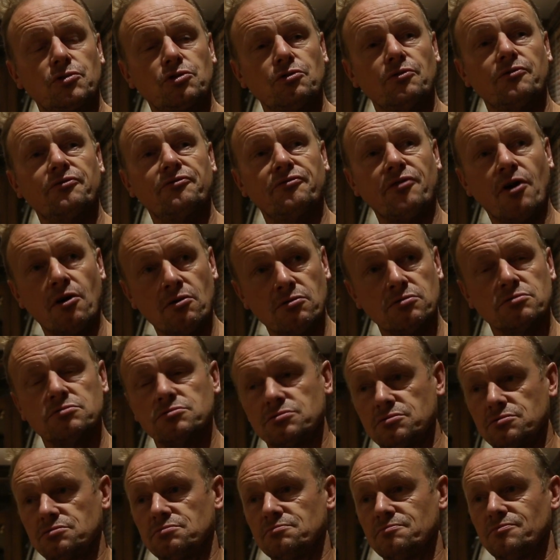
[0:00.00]

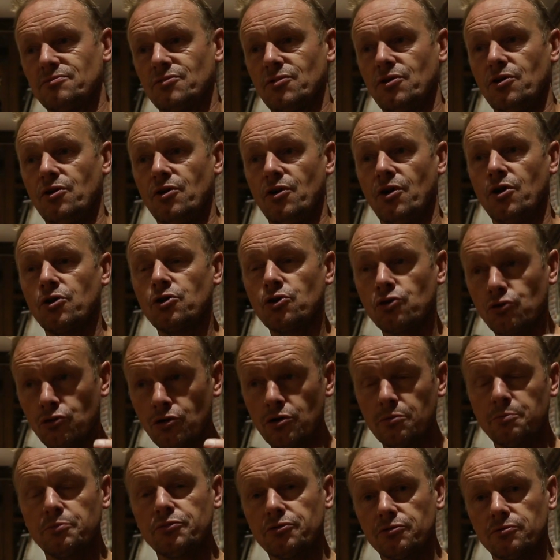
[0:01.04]
found a
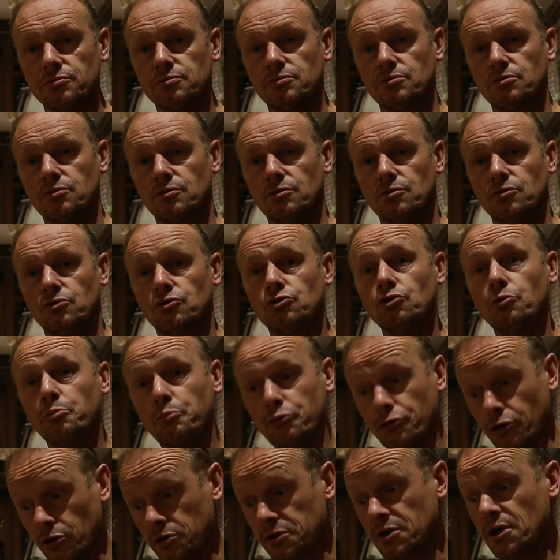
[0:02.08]
group to
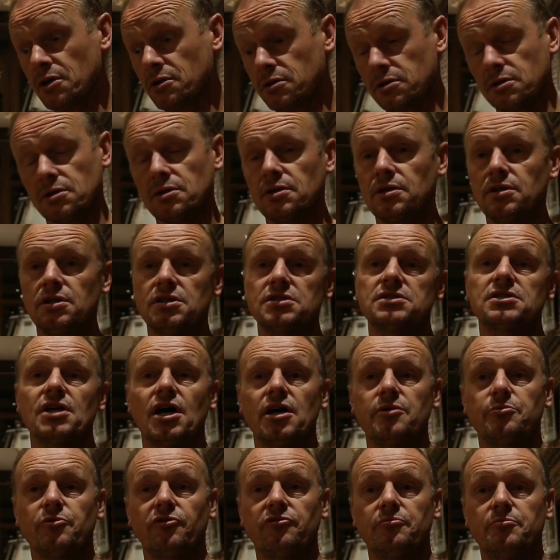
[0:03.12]
protect this
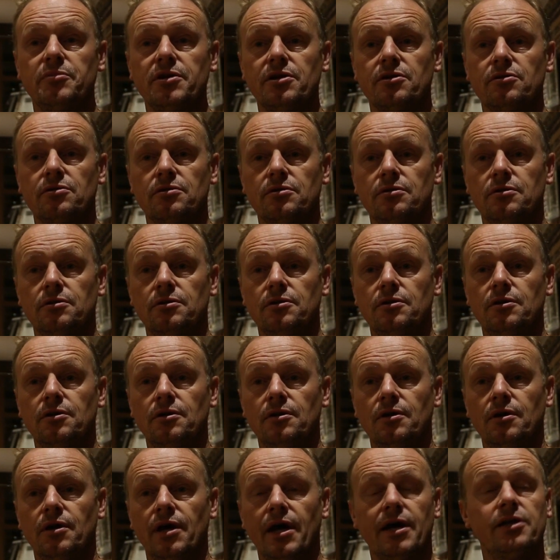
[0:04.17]
type of beer,
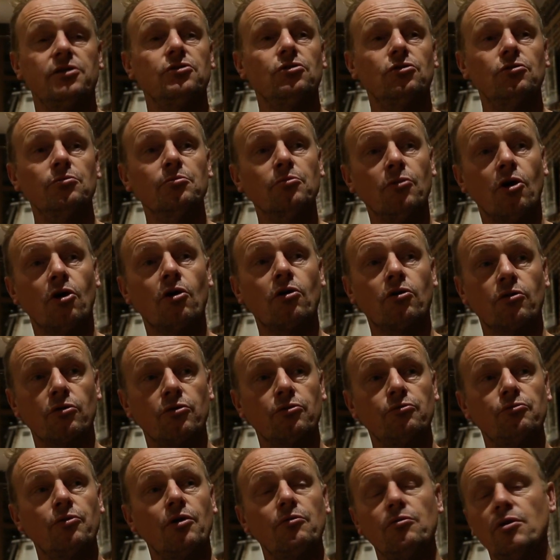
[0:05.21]
and who
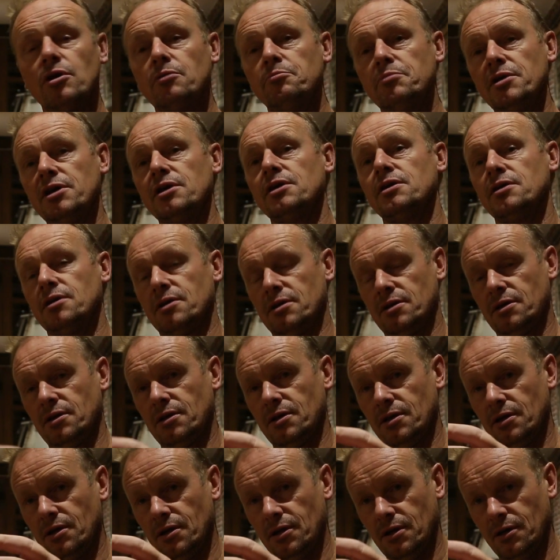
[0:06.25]
more we will be
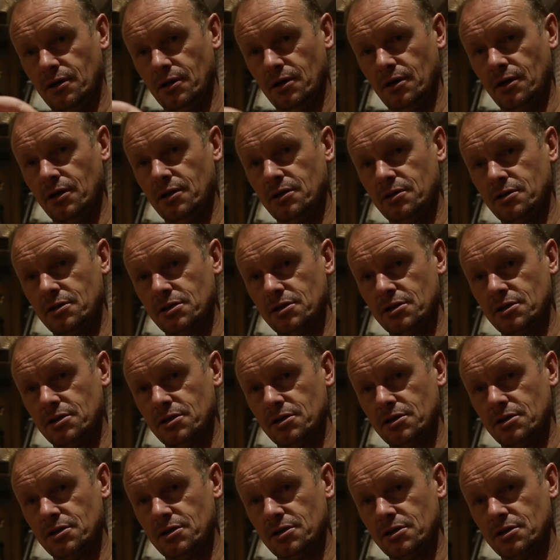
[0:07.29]
in